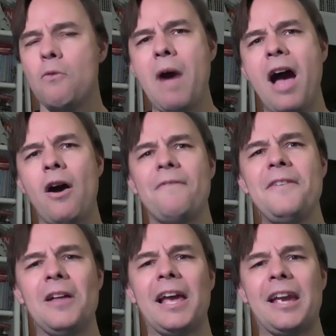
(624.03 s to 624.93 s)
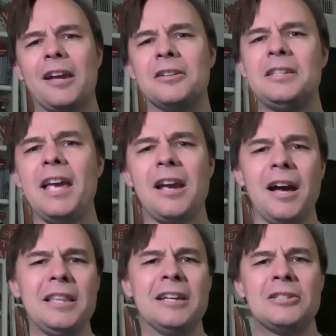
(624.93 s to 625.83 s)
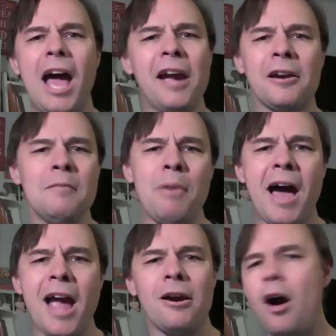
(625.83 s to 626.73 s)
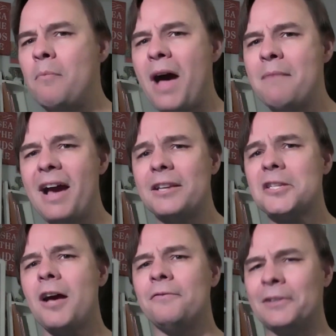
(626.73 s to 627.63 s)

"Wow, I feel like I could take on the entire empire all by myself."